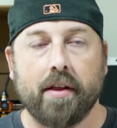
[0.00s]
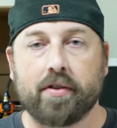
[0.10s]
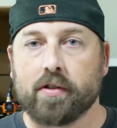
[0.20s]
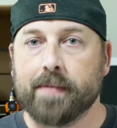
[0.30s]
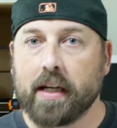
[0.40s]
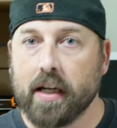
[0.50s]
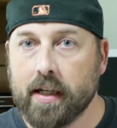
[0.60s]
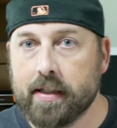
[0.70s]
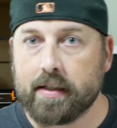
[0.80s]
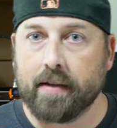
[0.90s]
This was
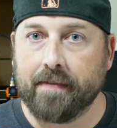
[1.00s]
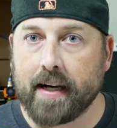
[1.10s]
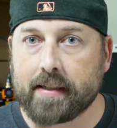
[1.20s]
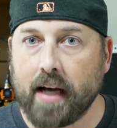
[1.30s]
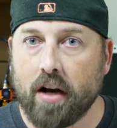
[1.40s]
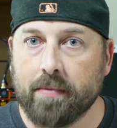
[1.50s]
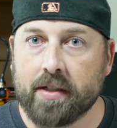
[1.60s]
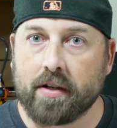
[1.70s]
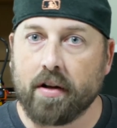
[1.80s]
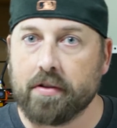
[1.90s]
because the fast
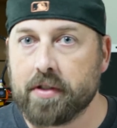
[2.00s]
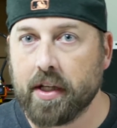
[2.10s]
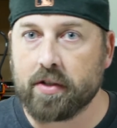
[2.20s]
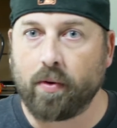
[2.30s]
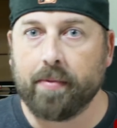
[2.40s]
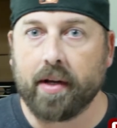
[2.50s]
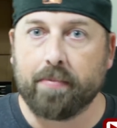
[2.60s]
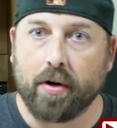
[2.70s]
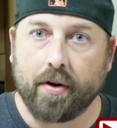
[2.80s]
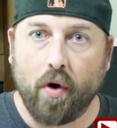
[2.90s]
Kalmans and all those things were being
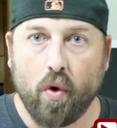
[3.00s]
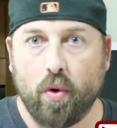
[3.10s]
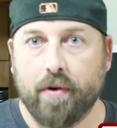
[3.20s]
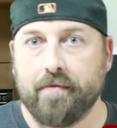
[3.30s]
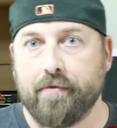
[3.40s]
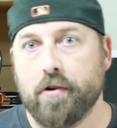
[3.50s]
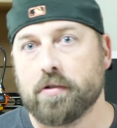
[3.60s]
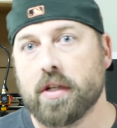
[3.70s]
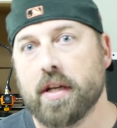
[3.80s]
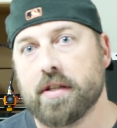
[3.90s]
put on hold and
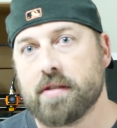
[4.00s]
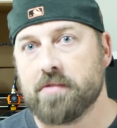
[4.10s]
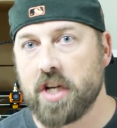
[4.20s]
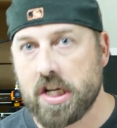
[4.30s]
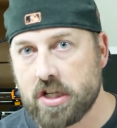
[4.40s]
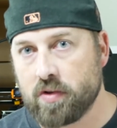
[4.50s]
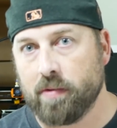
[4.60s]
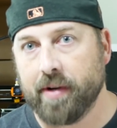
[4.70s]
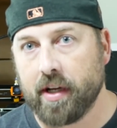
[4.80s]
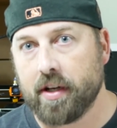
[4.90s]
frozen and some changes
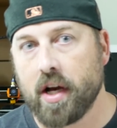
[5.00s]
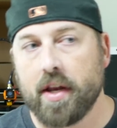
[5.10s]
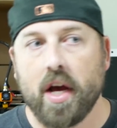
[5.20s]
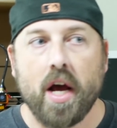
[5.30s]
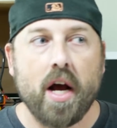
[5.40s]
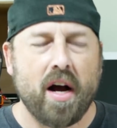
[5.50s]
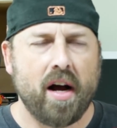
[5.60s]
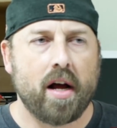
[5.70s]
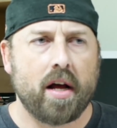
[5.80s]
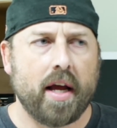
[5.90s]
were being done.
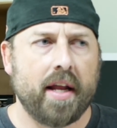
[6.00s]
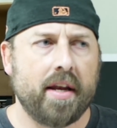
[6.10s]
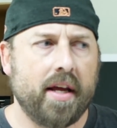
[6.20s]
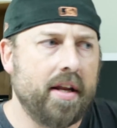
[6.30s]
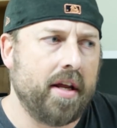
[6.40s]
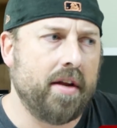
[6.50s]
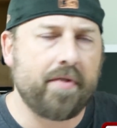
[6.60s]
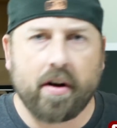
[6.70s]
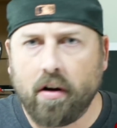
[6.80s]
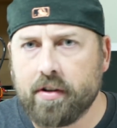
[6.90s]
Uh, and it, in
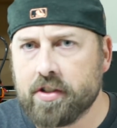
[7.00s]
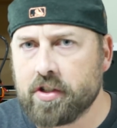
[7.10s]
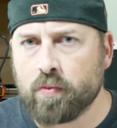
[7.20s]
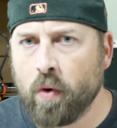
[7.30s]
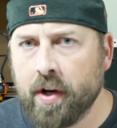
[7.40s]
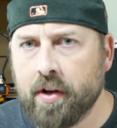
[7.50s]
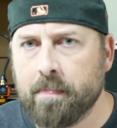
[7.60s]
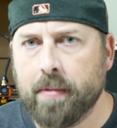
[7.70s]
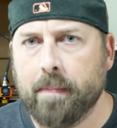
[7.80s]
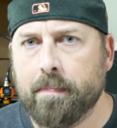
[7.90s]
regard to just wanting to
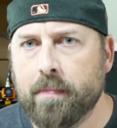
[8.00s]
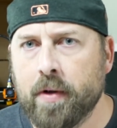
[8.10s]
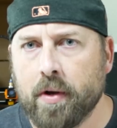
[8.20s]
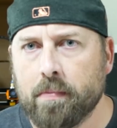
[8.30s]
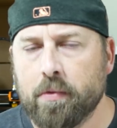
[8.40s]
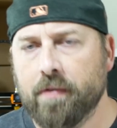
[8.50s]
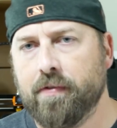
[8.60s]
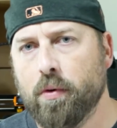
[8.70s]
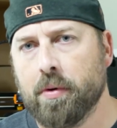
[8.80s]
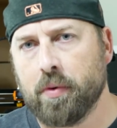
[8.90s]
be, you know, move
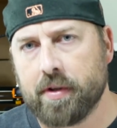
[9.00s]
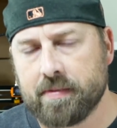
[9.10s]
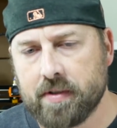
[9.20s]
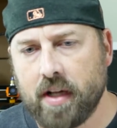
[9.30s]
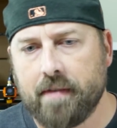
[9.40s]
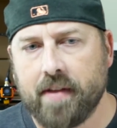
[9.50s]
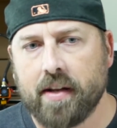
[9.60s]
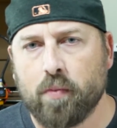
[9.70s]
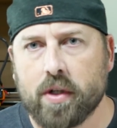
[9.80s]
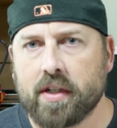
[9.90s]
forward with some stuff
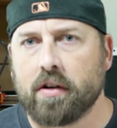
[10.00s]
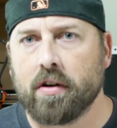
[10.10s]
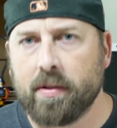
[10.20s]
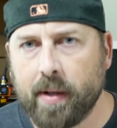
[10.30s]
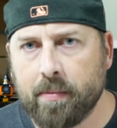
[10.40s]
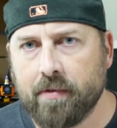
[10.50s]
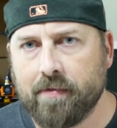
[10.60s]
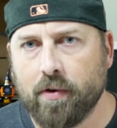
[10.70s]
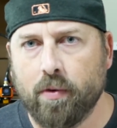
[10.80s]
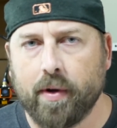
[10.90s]
that wasn't currently being moved
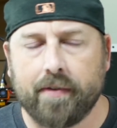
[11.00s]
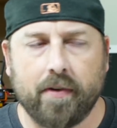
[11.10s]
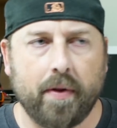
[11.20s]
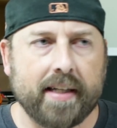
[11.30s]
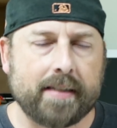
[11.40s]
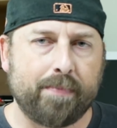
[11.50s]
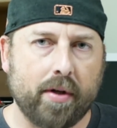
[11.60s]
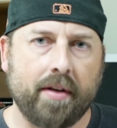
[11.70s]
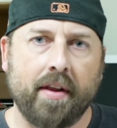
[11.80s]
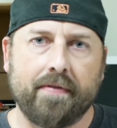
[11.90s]
forward with. So they
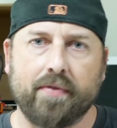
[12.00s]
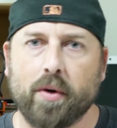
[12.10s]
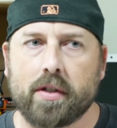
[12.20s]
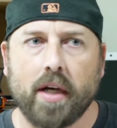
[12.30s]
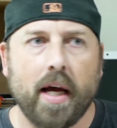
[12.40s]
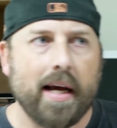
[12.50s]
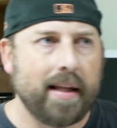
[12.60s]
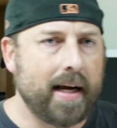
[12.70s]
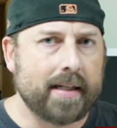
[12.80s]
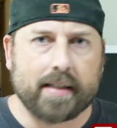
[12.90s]
split and they forked.
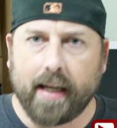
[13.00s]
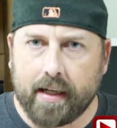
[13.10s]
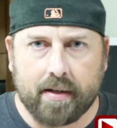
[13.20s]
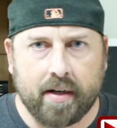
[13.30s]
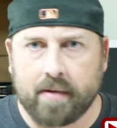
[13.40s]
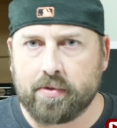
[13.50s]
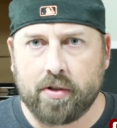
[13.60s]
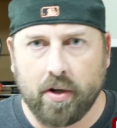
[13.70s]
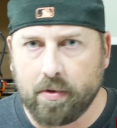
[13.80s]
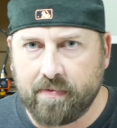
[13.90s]
They asked Kalyn and, I'm,
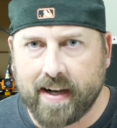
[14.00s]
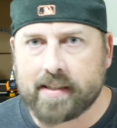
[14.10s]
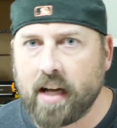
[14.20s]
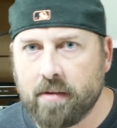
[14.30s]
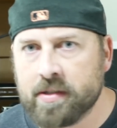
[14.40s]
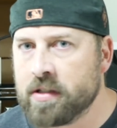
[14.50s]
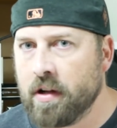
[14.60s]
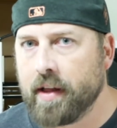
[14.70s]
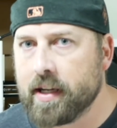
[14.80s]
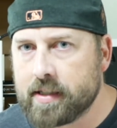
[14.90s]
you know, fast Kalmans and
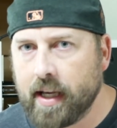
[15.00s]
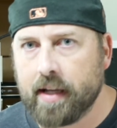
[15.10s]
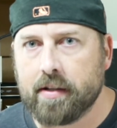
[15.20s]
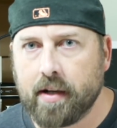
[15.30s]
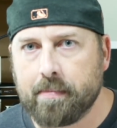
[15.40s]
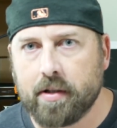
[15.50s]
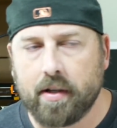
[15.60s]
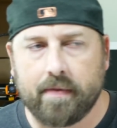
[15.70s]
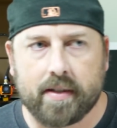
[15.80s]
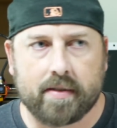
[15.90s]
all that is Kalyn, I
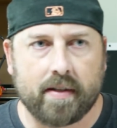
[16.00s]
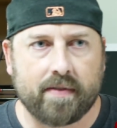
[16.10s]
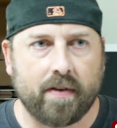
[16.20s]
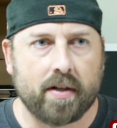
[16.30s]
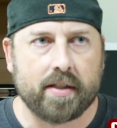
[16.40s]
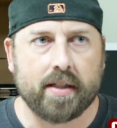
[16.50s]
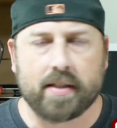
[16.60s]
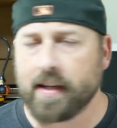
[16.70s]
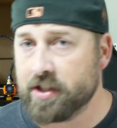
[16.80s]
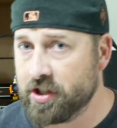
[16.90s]
believe, as, as far as
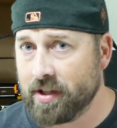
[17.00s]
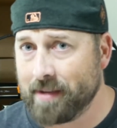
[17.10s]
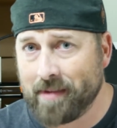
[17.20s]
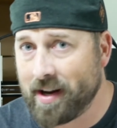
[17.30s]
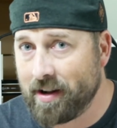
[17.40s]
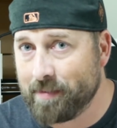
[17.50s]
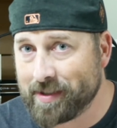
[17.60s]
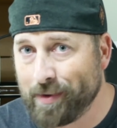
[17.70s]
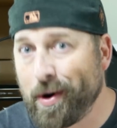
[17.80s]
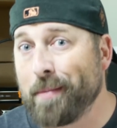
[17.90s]
his, I should, I'm not
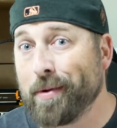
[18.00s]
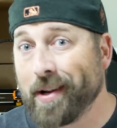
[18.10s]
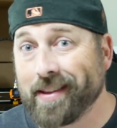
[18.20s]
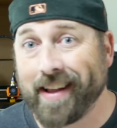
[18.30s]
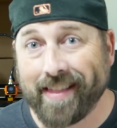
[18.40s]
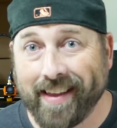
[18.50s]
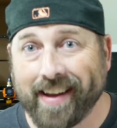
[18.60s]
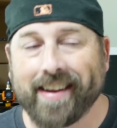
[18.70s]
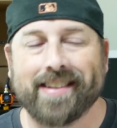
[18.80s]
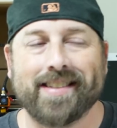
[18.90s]
100% right, but I, I
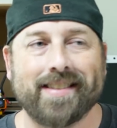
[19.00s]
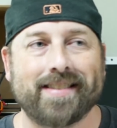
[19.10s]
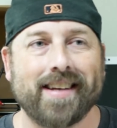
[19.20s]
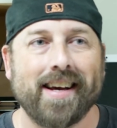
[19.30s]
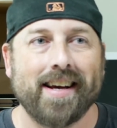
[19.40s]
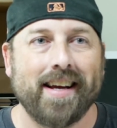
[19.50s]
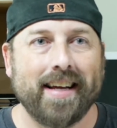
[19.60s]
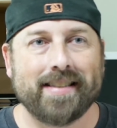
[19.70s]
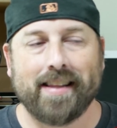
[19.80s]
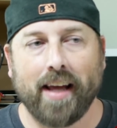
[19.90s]
think is his,
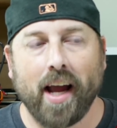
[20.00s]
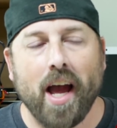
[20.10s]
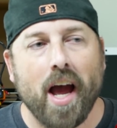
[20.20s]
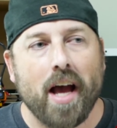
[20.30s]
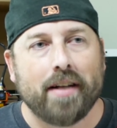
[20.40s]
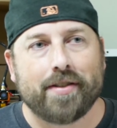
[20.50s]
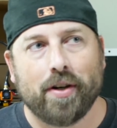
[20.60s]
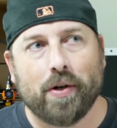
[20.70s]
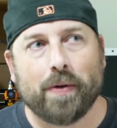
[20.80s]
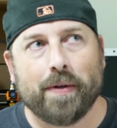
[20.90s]
his thing.
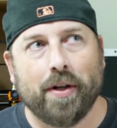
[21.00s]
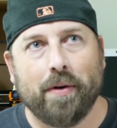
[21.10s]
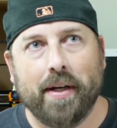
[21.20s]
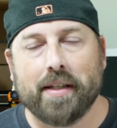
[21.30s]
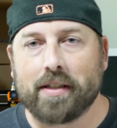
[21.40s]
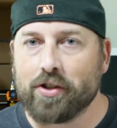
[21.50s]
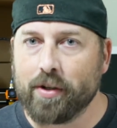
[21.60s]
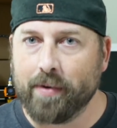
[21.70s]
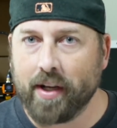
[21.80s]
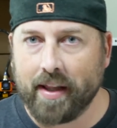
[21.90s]
So, you know, he's
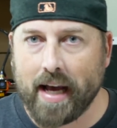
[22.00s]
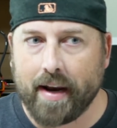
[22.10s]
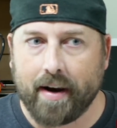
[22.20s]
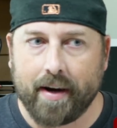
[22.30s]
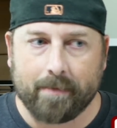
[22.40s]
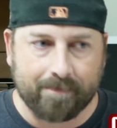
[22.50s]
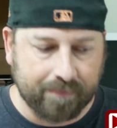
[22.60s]
contributing in that area.